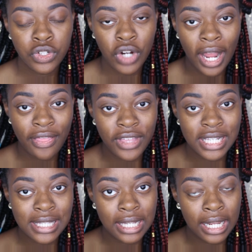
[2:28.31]
try
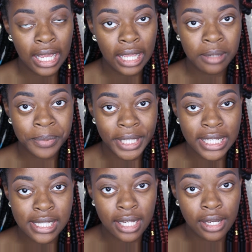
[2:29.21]
this today in
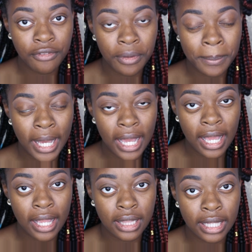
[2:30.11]
place of
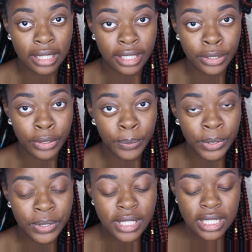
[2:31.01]
my LA Girl
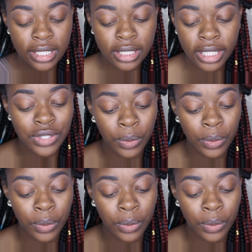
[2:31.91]
Pro Concealer,